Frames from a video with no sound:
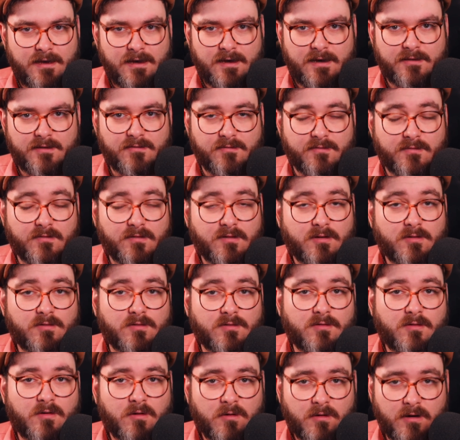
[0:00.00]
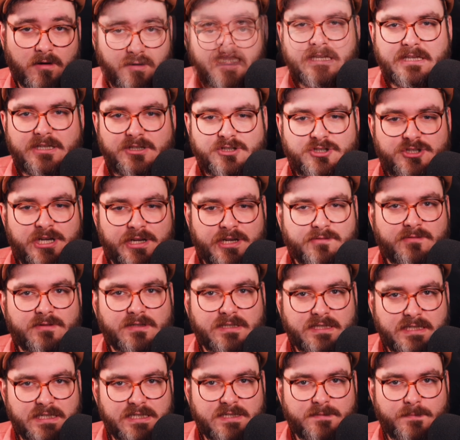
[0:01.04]
through the local court.
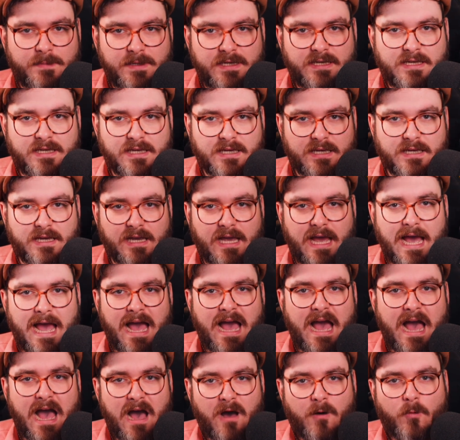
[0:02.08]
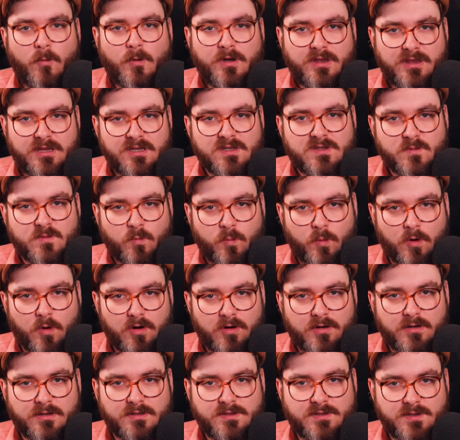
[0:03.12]
Generally speaking, how would this
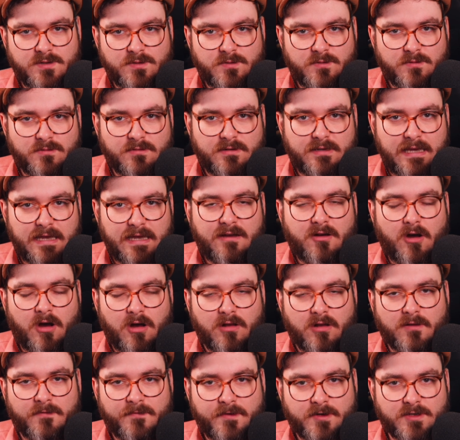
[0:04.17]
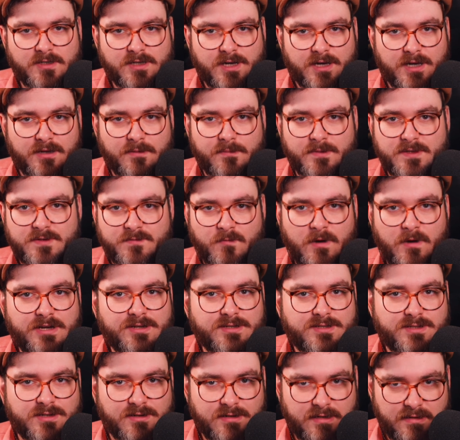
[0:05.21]
work to get all of your documents
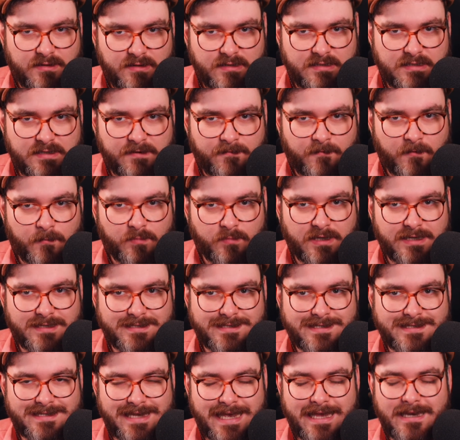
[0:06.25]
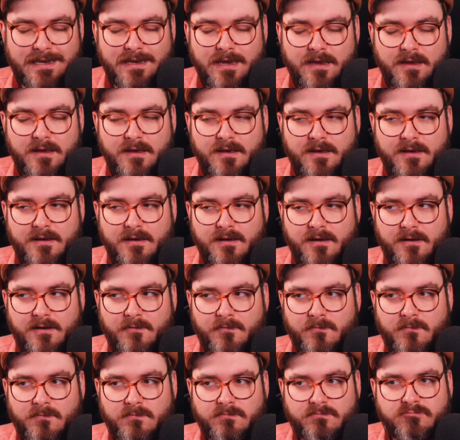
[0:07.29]
registered at these different places? And
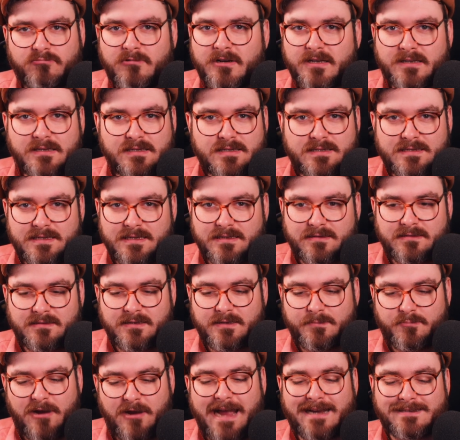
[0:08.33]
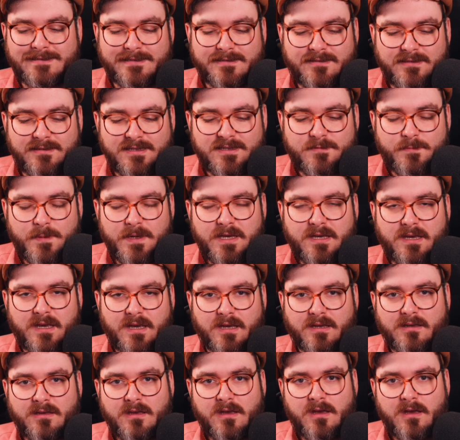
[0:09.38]
realistically, practically speaking,